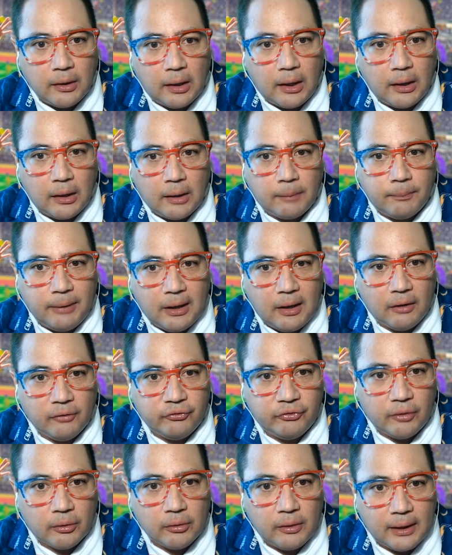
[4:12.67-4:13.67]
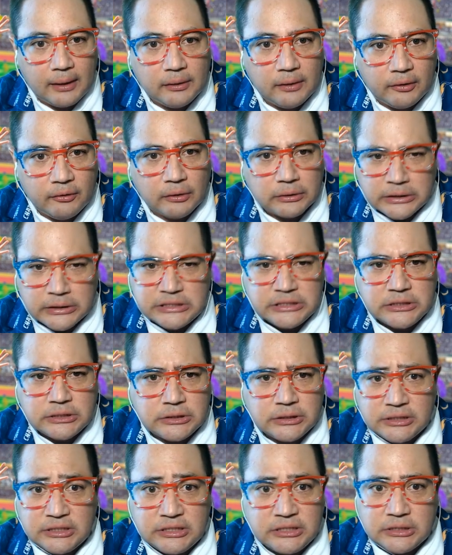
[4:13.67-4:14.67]
Because they're like,
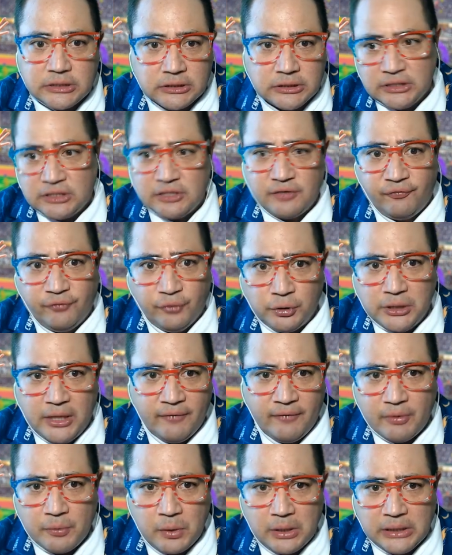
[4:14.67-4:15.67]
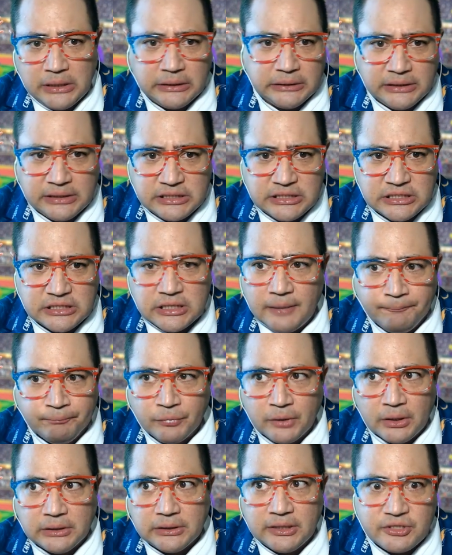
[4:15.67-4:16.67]
let's fool everyone, or
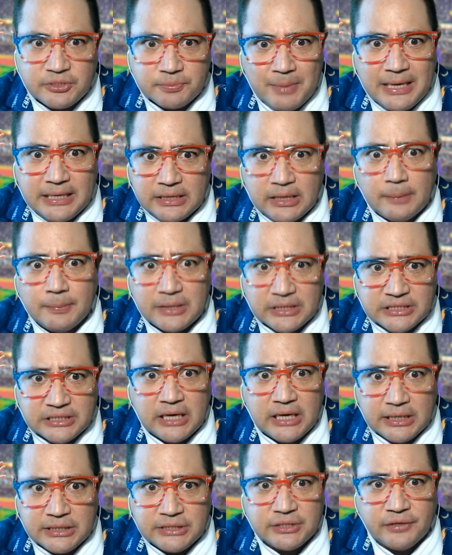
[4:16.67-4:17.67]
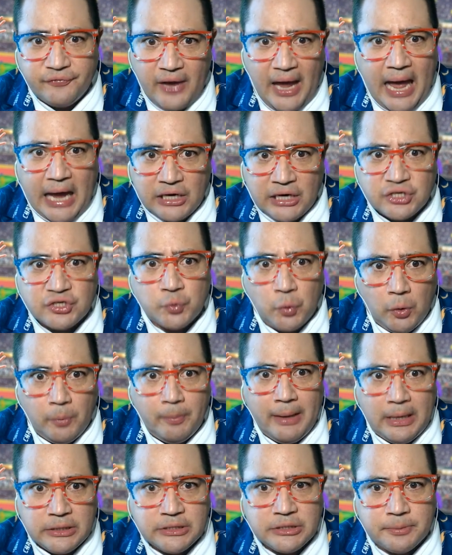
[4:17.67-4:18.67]
let's make them the size of actual
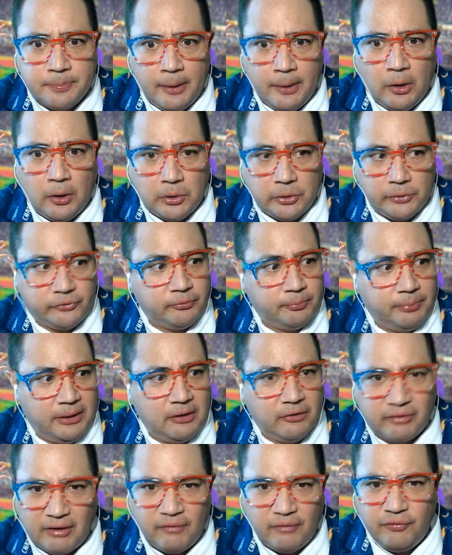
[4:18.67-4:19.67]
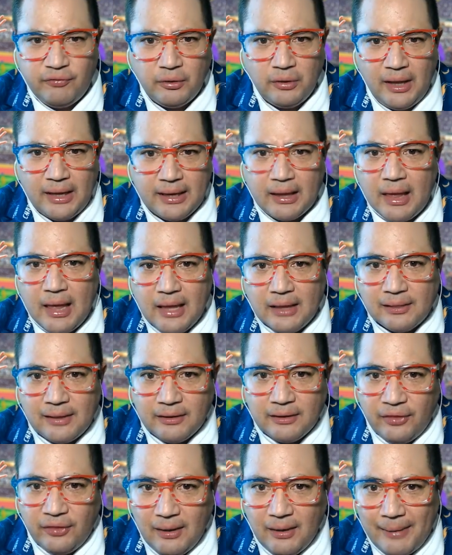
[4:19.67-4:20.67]
men's balls. Because I feel like
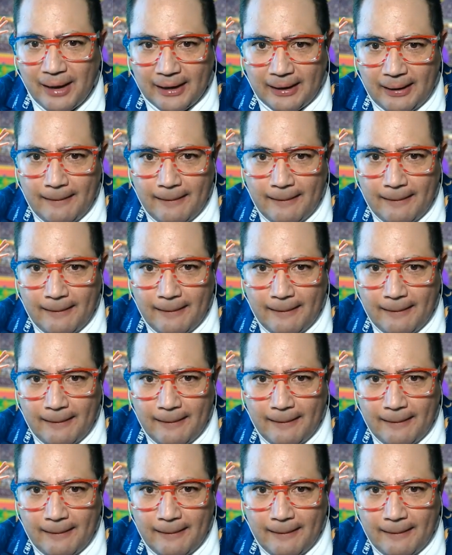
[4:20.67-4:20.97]
think about it.